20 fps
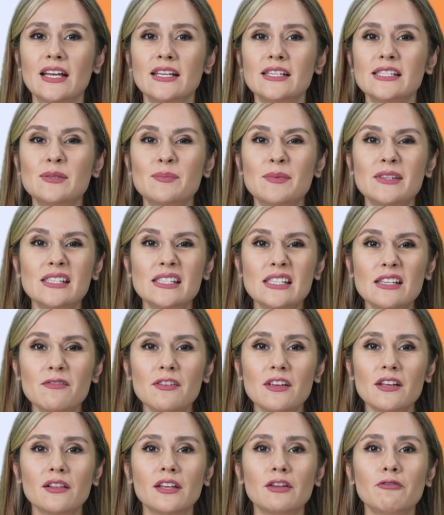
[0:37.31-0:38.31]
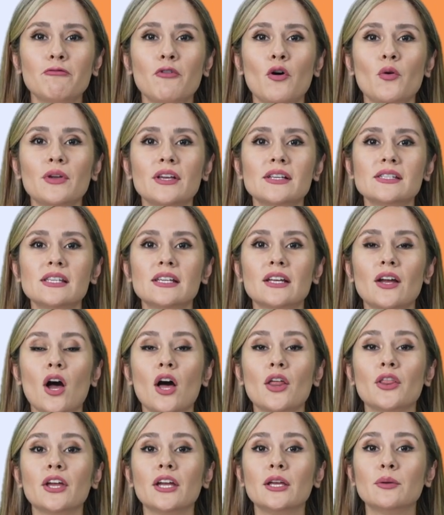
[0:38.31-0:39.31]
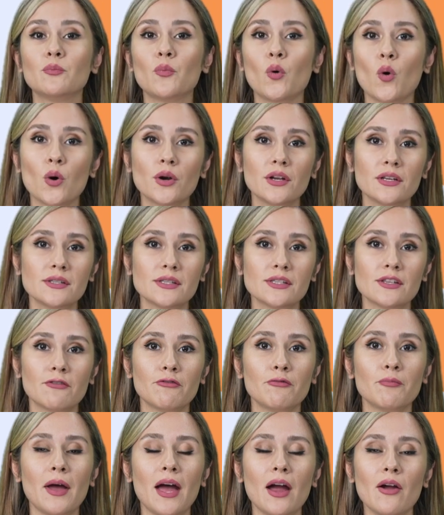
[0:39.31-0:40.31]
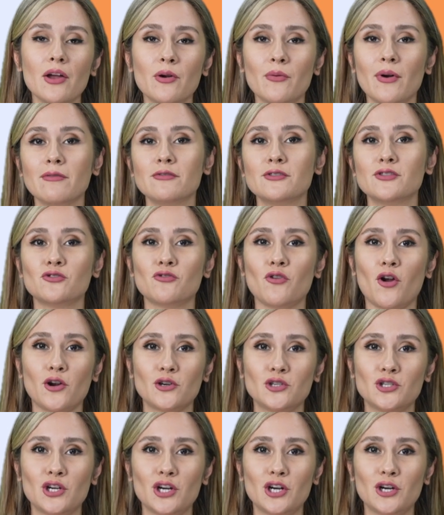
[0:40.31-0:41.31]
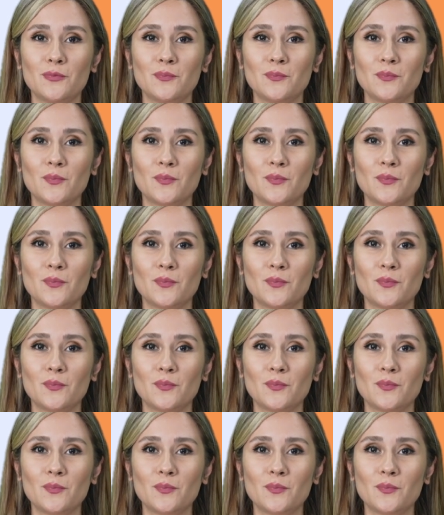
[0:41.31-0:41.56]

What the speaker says: specifically focusing on the importance of paragraph structure.